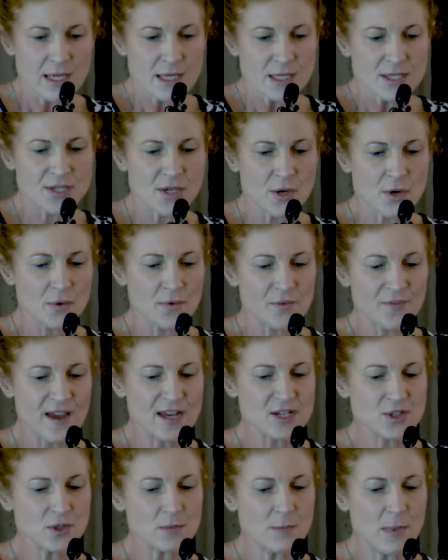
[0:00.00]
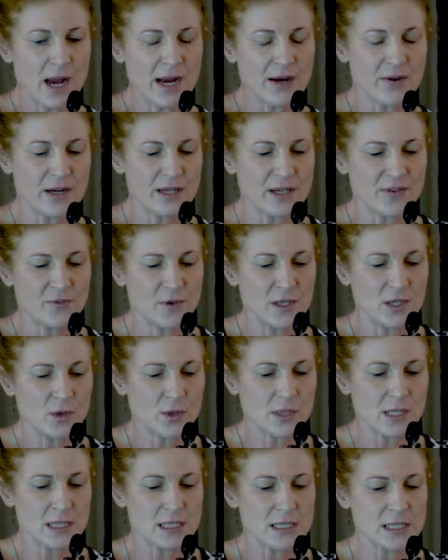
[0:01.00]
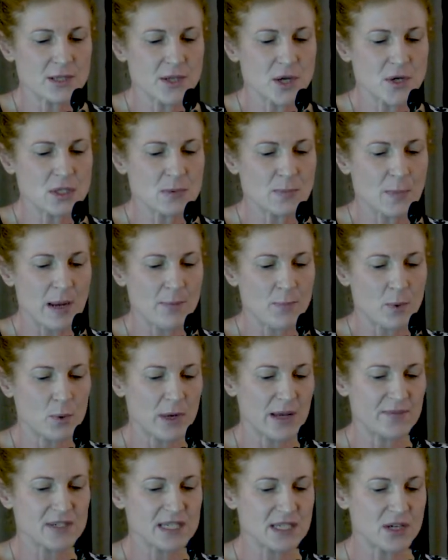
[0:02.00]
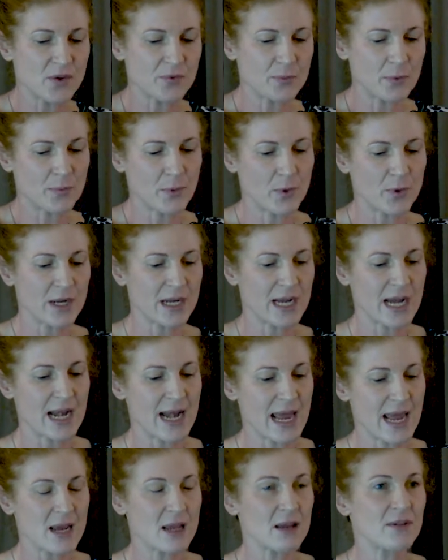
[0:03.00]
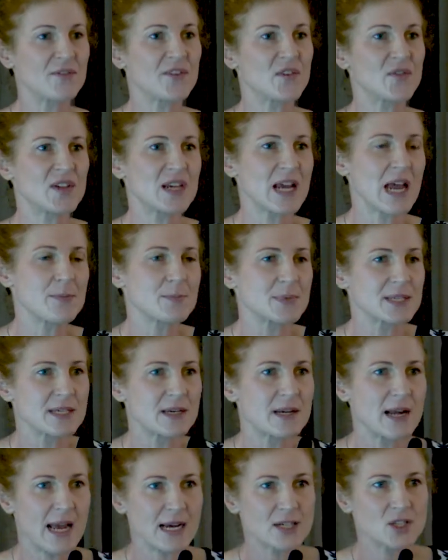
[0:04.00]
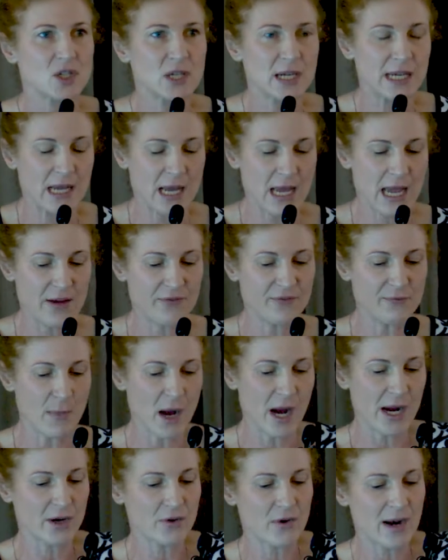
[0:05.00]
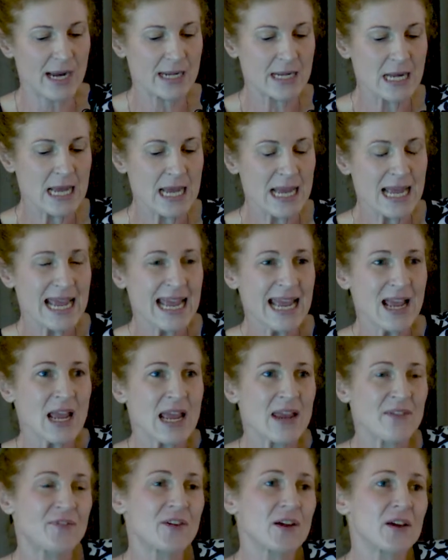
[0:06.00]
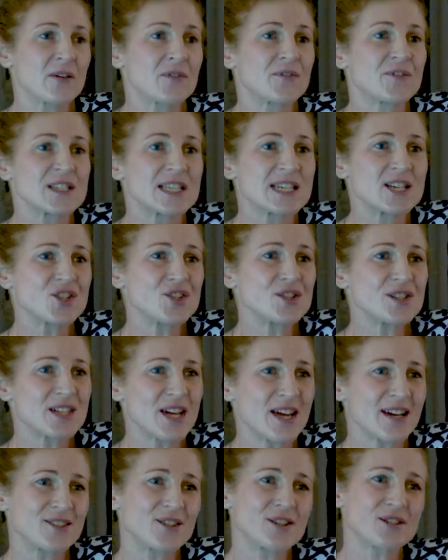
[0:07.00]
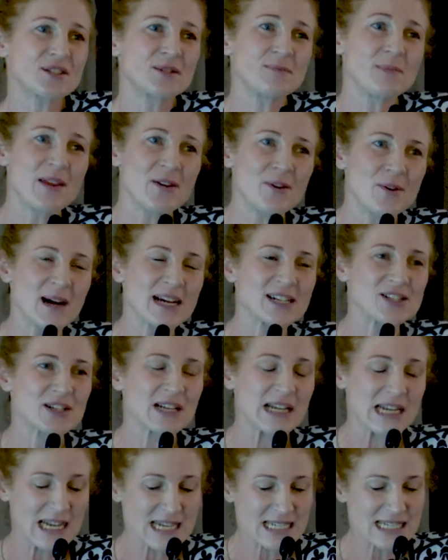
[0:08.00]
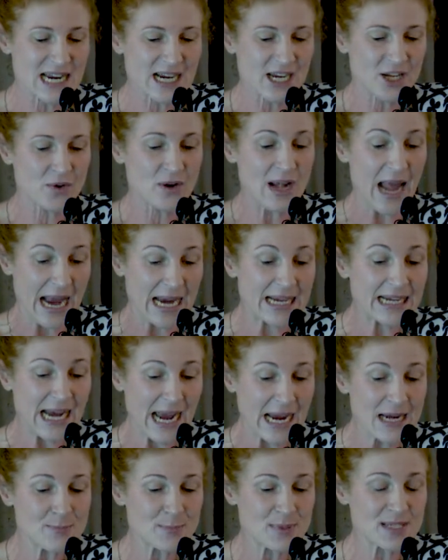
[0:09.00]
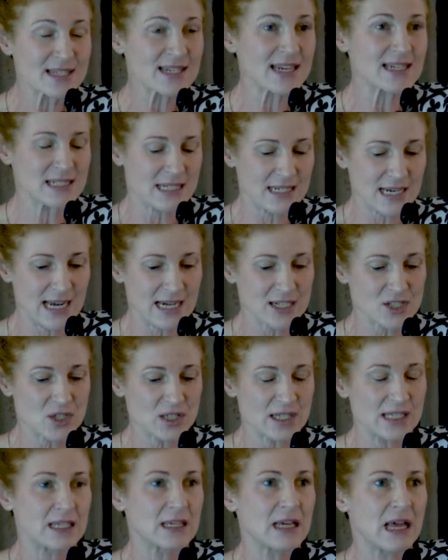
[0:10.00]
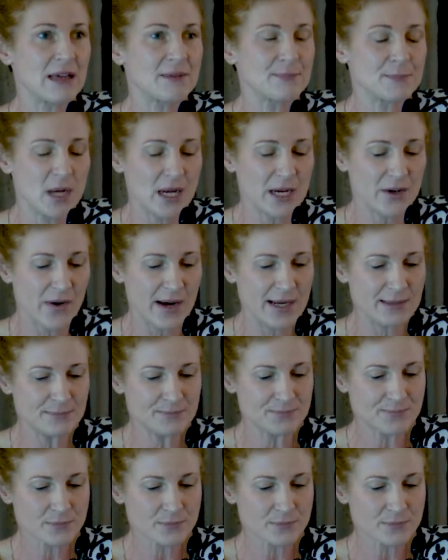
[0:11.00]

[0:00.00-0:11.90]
So facial migraine, if we look at those people who have a self-reported headache, 58% actually have migraine. If a physician diagnosed them, who are actually less accurate, 88% actually had migraine.